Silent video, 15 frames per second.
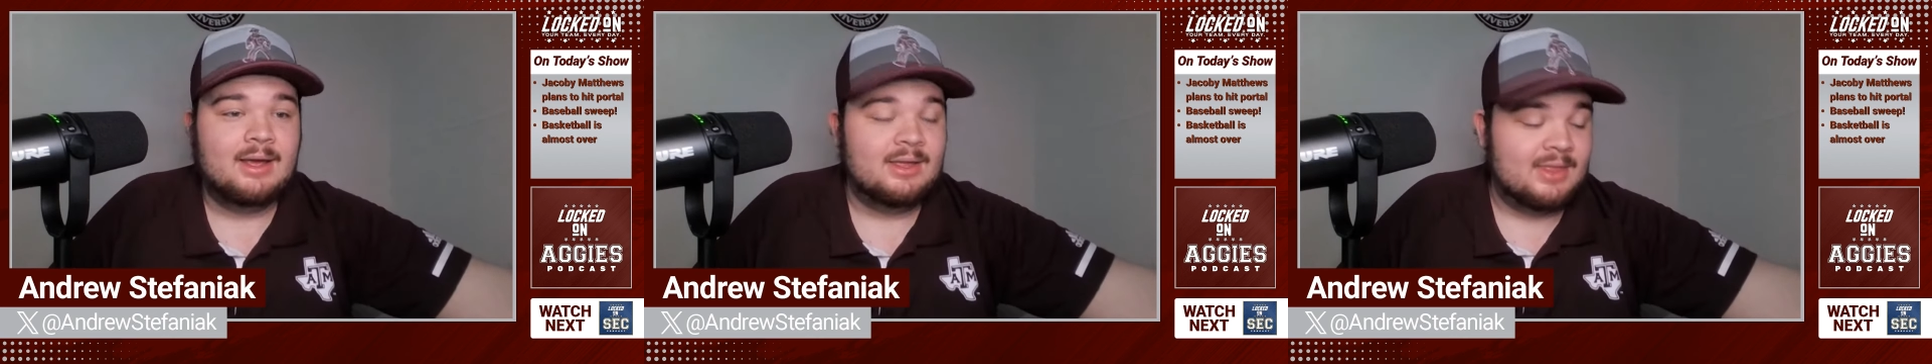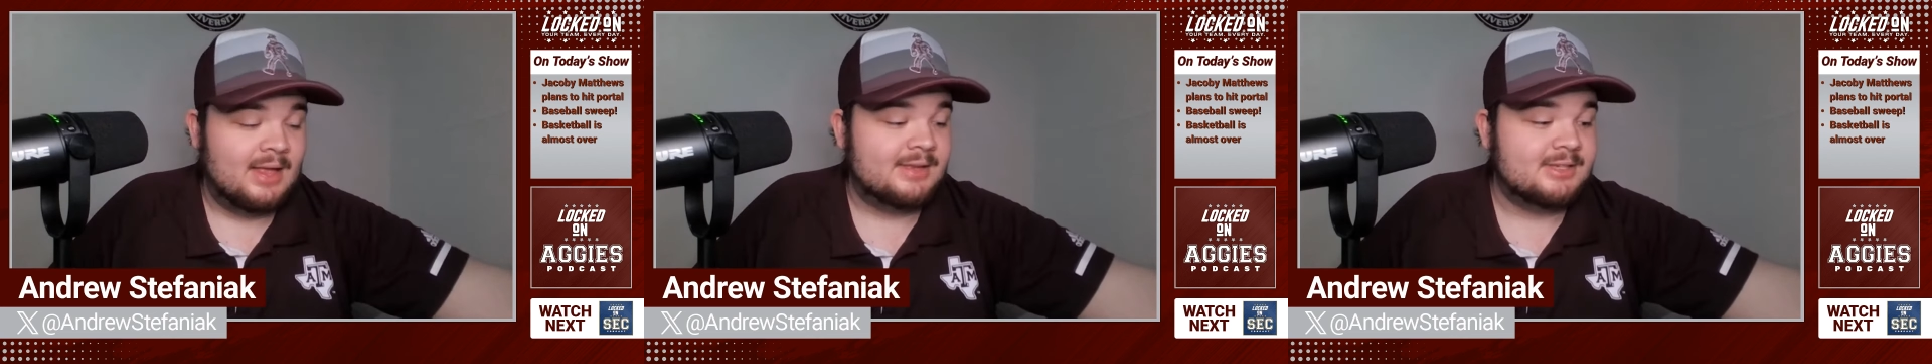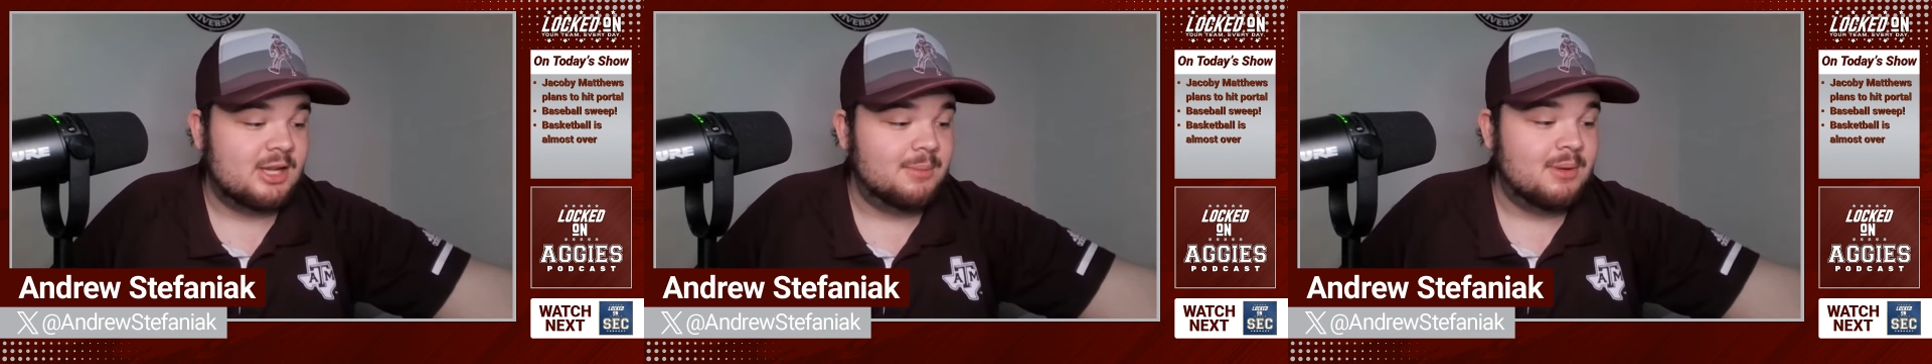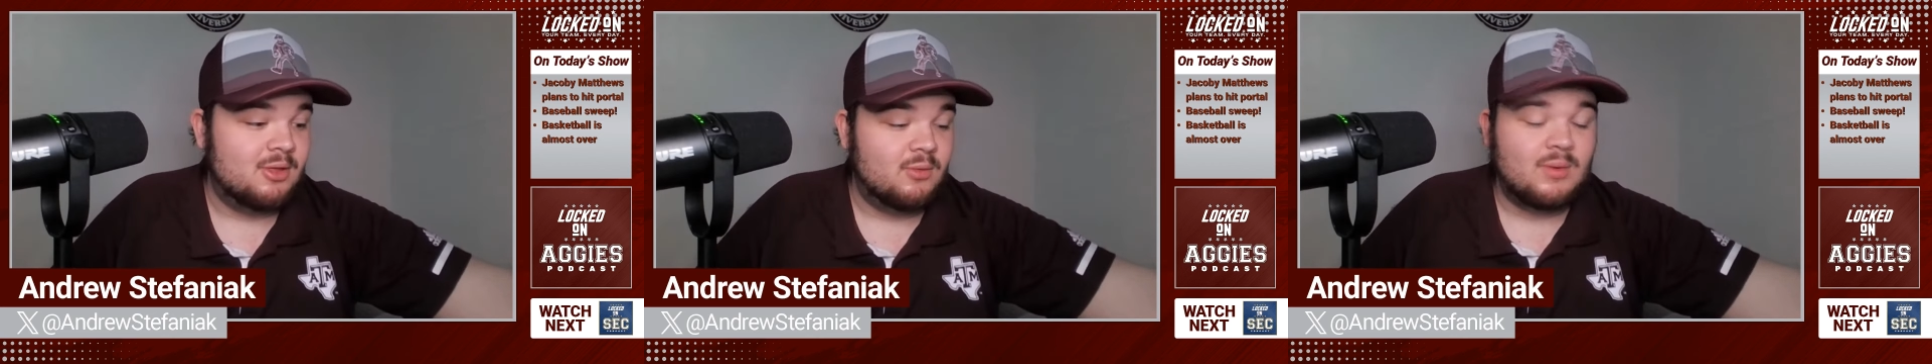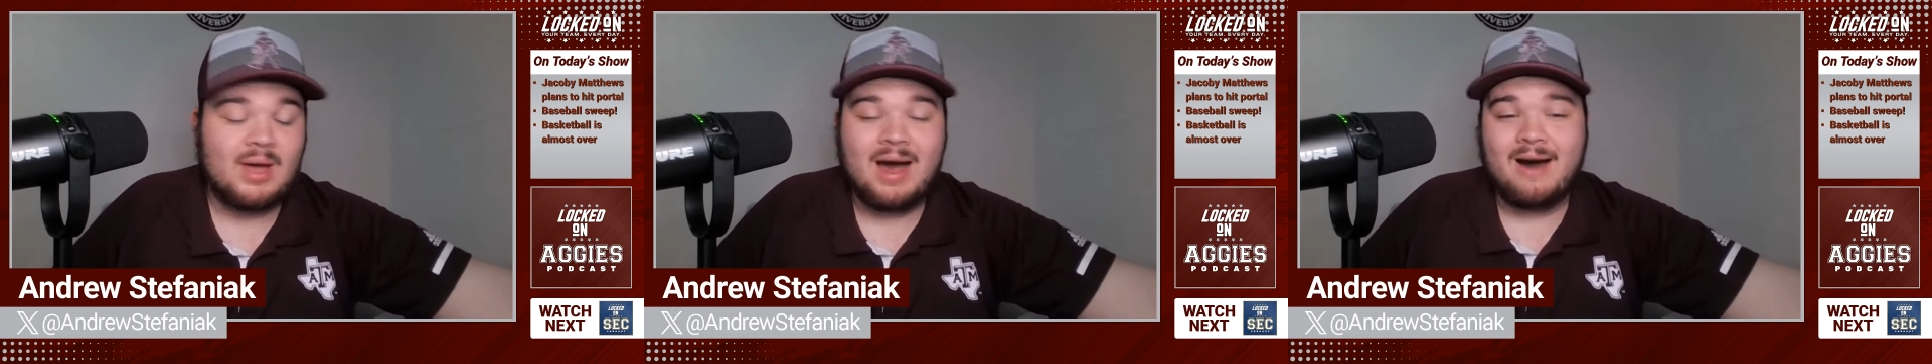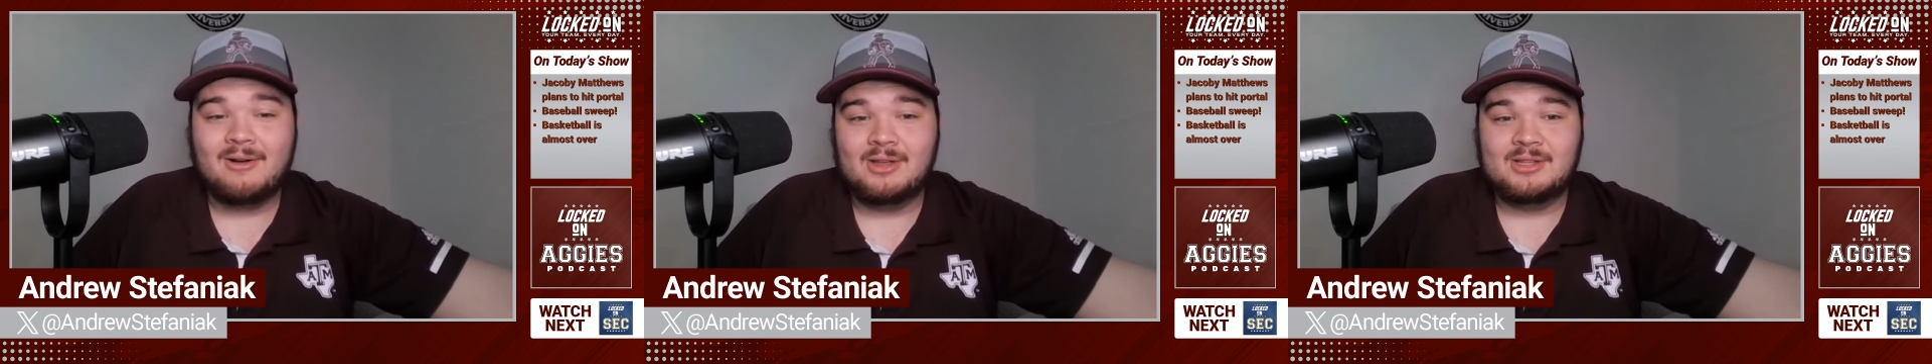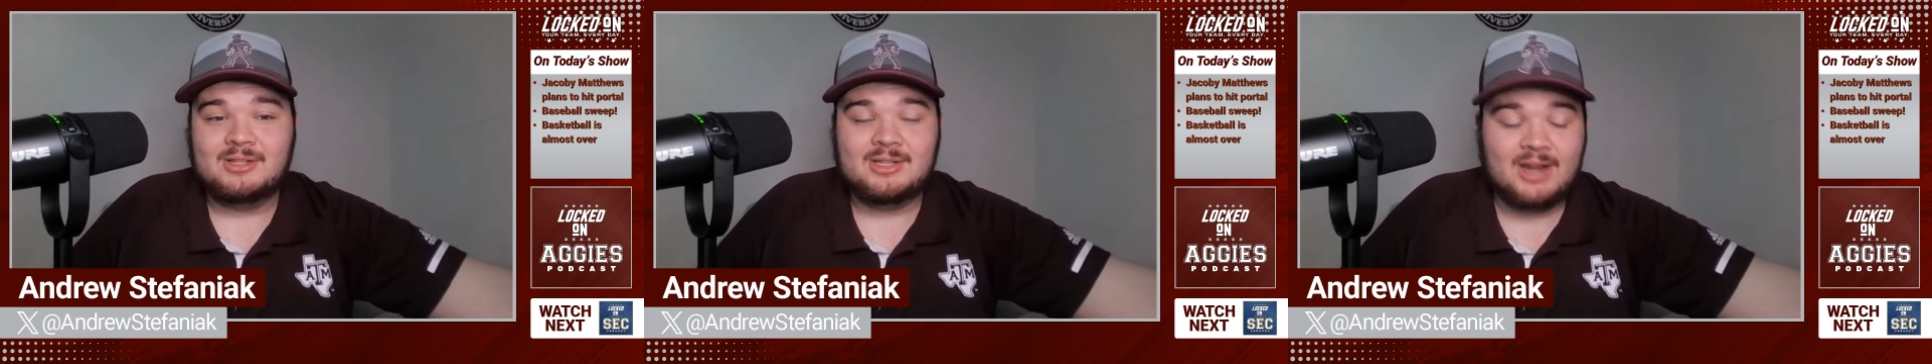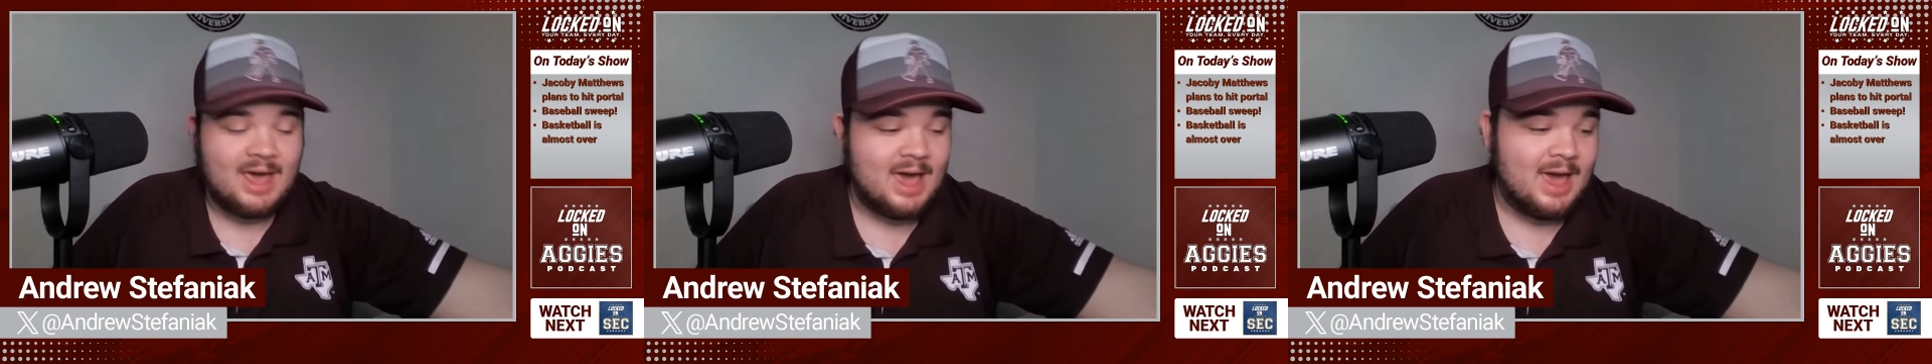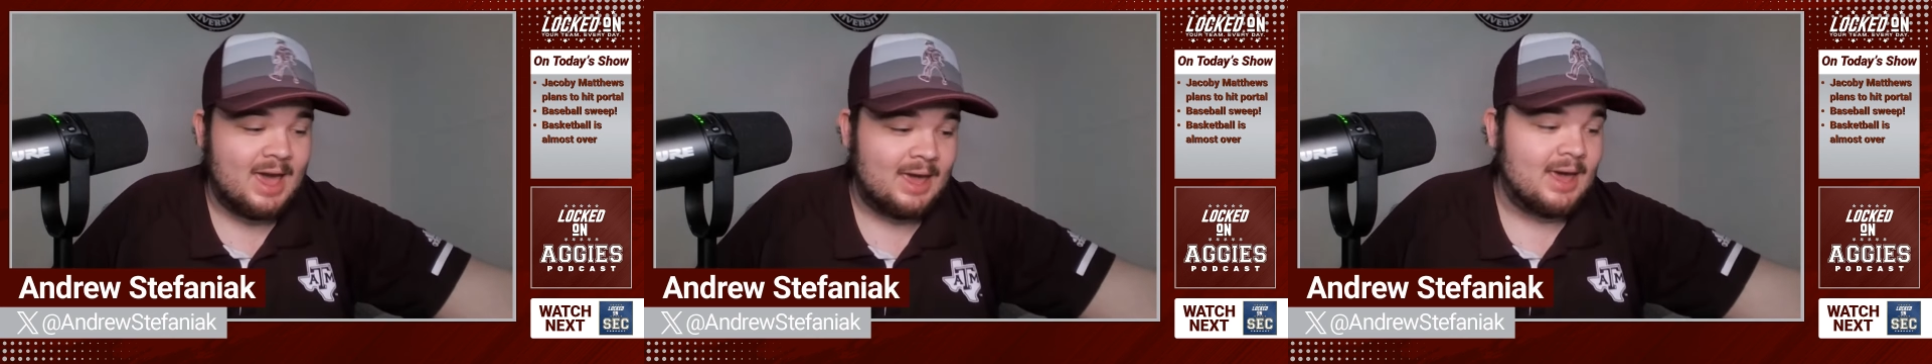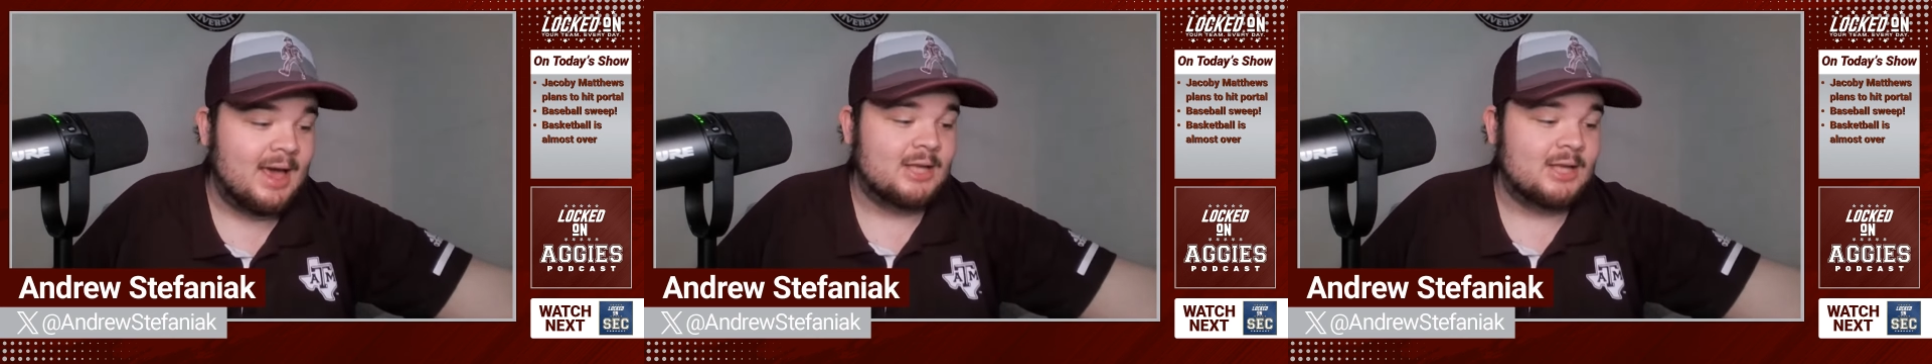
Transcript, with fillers: and that's gonna be the reality today